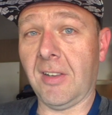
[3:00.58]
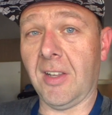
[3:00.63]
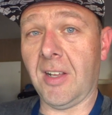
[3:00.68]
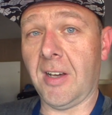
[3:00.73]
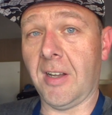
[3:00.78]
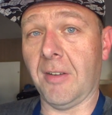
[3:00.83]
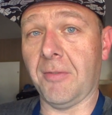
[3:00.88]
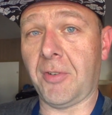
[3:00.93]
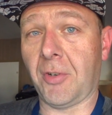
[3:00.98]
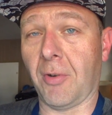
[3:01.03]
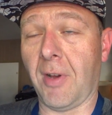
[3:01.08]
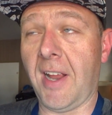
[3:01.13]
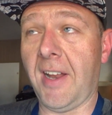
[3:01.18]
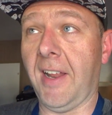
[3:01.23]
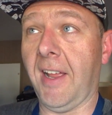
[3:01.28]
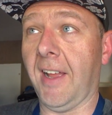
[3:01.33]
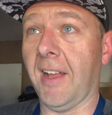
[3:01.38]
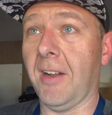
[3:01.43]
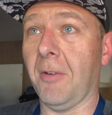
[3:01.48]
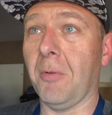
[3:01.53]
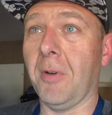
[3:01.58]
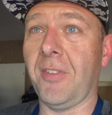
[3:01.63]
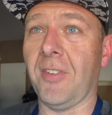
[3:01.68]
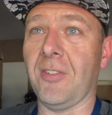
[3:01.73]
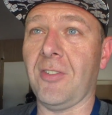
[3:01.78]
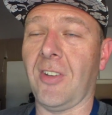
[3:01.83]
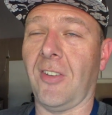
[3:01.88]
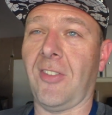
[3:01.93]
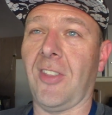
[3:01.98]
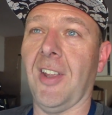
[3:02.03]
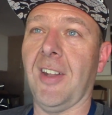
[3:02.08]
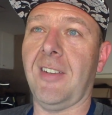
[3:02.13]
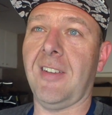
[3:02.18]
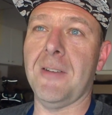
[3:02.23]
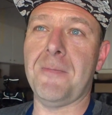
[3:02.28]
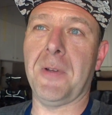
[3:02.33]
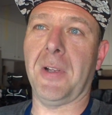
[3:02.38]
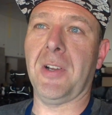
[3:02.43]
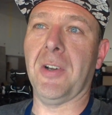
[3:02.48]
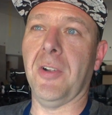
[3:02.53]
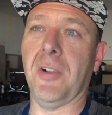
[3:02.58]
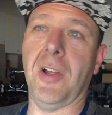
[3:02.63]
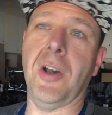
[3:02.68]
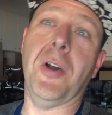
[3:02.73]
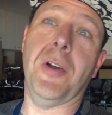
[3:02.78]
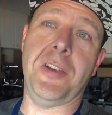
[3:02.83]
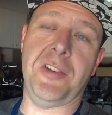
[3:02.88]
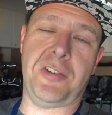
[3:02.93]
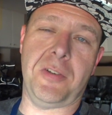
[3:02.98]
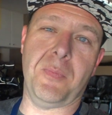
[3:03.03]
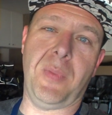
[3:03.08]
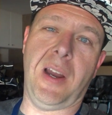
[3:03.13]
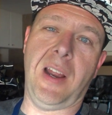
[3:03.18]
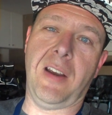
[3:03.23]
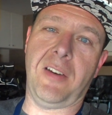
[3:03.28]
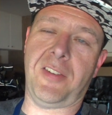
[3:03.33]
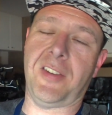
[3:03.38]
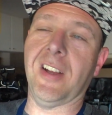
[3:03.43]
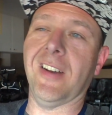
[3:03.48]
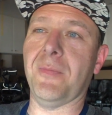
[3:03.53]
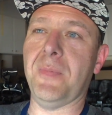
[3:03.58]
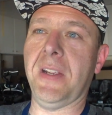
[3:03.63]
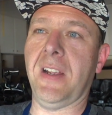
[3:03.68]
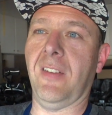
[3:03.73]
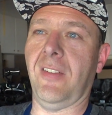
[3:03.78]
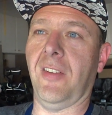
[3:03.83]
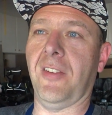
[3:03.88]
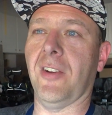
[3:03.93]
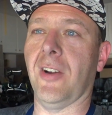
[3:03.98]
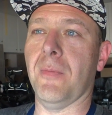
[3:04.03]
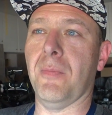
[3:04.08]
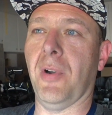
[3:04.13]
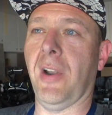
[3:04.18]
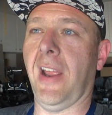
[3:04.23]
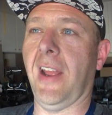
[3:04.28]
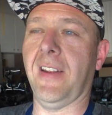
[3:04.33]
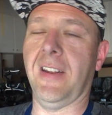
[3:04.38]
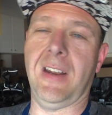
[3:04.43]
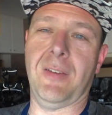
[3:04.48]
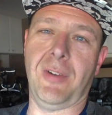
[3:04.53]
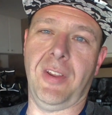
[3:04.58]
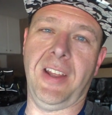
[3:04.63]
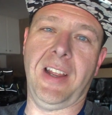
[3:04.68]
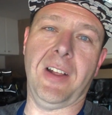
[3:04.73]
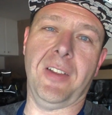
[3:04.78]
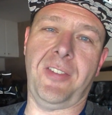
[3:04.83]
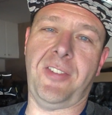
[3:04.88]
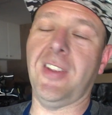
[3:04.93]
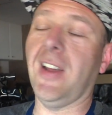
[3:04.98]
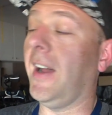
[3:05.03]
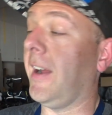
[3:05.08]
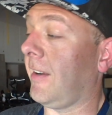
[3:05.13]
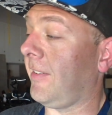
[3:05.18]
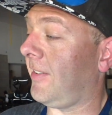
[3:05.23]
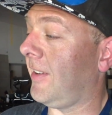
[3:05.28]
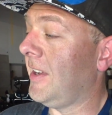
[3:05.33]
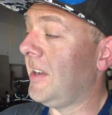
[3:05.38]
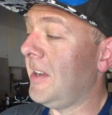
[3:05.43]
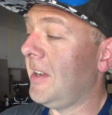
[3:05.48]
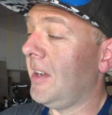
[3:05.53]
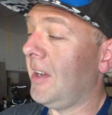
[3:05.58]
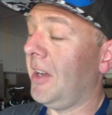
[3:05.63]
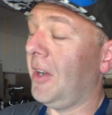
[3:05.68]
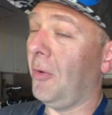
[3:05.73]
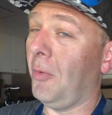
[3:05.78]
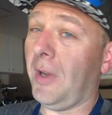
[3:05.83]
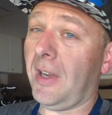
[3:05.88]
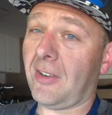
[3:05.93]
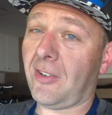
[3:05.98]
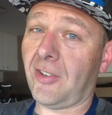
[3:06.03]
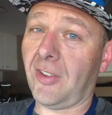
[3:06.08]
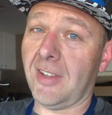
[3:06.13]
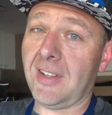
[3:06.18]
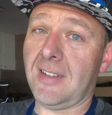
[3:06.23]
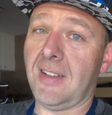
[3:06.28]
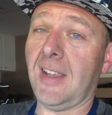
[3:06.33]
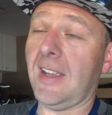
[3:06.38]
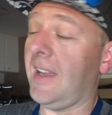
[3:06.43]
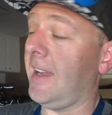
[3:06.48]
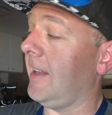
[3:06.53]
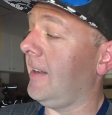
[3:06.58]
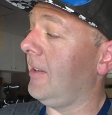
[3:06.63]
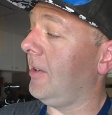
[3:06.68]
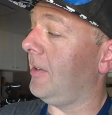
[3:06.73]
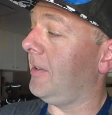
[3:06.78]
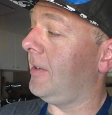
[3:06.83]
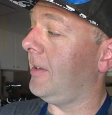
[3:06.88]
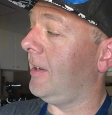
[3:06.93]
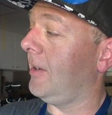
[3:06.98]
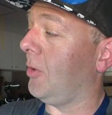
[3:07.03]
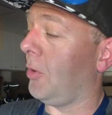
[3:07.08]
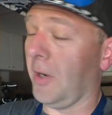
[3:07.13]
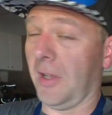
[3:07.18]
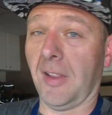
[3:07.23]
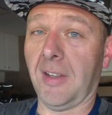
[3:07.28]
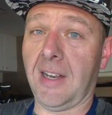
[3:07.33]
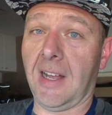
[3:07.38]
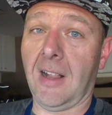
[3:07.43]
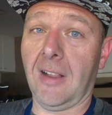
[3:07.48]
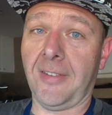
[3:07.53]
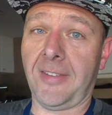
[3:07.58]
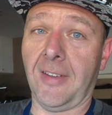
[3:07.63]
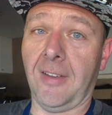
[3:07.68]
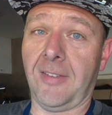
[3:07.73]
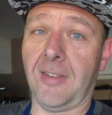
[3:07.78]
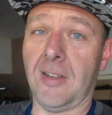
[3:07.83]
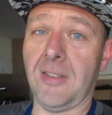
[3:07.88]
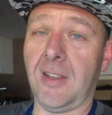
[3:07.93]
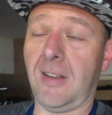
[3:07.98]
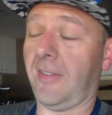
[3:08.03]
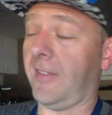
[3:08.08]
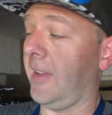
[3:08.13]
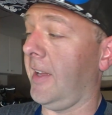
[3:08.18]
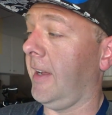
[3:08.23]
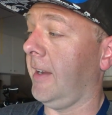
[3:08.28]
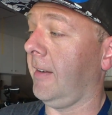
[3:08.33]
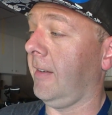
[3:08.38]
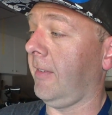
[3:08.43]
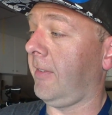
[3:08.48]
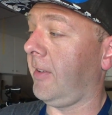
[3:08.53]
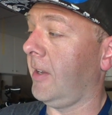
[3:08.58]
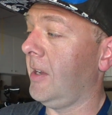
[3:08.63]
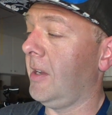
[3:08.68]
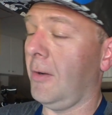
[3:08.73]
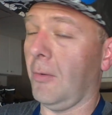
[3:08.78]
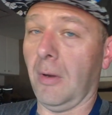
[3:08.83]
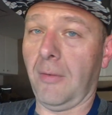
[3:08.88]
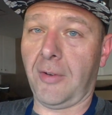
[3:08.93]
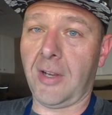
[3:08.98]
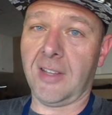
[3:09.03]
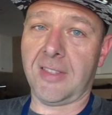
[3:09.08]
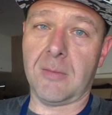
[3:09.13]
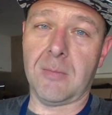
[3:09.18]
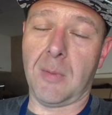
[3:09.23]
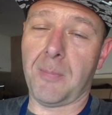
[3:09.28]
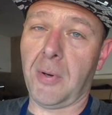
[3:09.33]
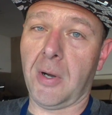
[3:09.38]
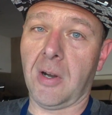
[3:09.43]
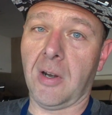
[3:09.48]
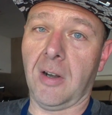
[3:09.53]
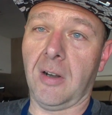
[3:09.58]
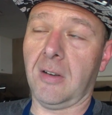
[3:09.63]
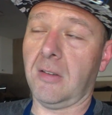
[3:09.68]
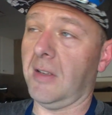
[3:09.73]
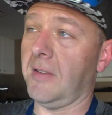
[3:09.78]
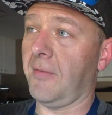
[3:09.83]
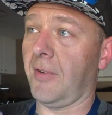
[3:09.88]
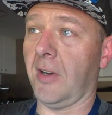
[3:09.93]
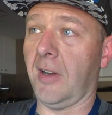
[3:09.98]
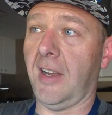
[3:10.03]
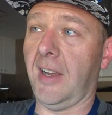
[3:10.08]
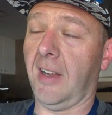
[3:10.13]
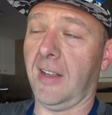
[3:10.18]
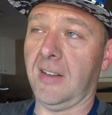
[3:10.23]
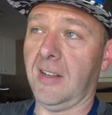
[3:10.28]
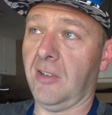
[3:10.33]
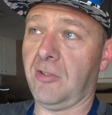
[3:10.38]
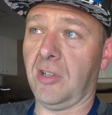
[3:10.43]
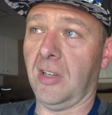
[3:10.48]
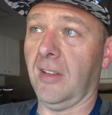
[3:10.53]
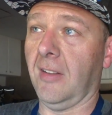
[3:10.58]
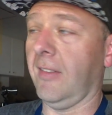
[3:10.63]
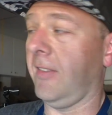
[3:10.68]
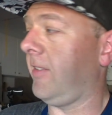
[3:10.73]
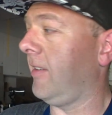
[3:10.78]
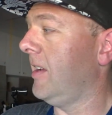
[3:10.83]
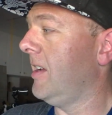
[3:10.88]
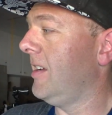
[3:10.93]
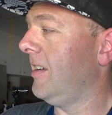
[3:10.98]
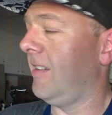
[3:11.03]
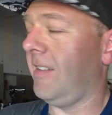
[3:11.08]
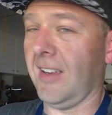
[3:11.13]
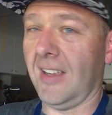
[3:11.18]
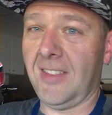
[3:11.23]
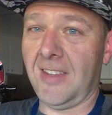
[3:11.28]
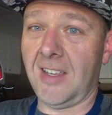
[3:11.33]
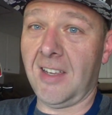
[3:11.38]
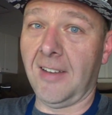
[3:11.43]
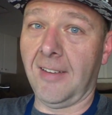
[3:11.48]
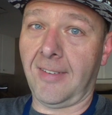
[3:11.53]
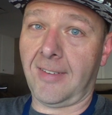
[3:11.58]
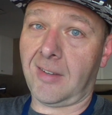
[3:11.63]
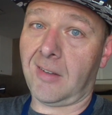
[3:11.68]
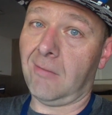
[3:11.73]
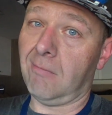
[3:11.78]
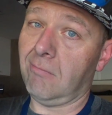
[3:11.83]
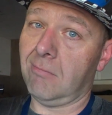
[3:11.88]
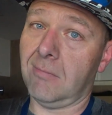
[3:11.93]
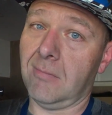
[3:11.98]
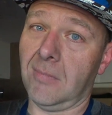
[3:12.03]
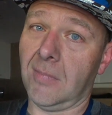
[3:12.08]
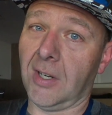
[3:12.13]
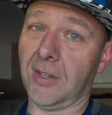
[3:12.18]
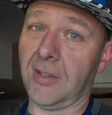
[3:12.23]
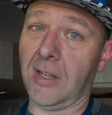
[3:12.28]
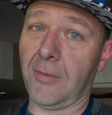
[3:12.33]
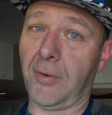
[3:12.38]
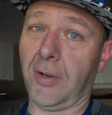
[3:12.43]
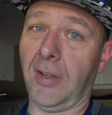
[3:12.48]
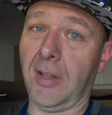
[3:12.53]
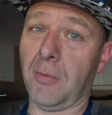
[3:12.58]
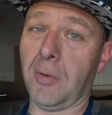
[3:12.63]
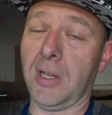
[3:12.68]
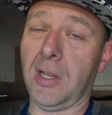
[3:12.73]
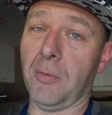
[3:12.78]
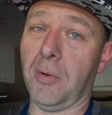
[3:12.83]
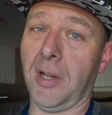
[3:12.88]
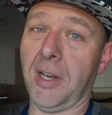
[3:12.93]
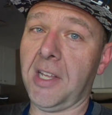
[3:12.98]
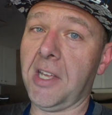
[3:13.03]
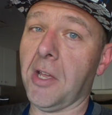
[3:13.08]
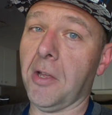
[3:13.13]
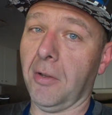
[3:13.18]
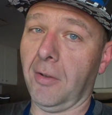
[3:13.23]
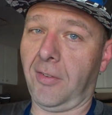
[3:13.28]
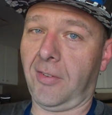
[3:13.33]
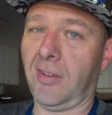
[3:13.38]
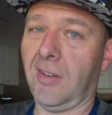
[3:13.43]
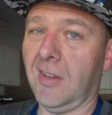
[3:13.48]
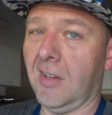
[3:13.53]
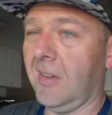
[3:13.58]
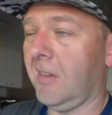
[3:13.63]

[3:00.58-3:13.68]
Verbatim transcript: a lot of training and it wasn't just the typical, oh, you should buy our stuff because it's our brand and everything else sucks. We actually did oil analysis on these things. We've cut them apart in varying conditions and these are definitely what you want to use.